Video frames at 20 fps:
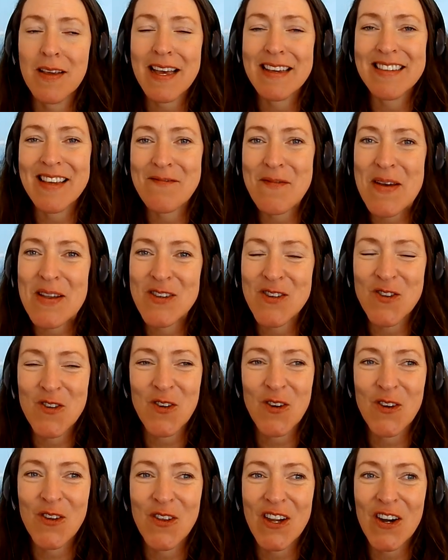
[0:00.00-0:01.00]
as I mentioned
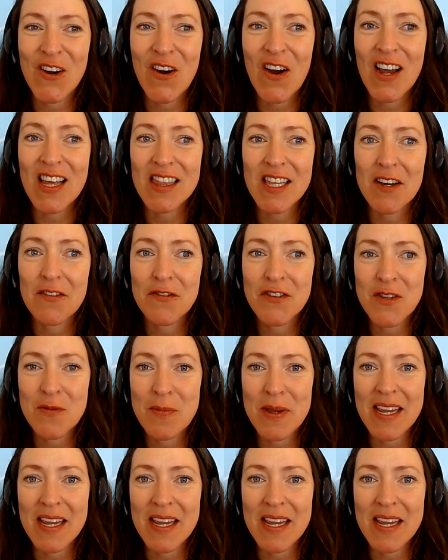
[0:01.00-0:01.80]
earlier, I love to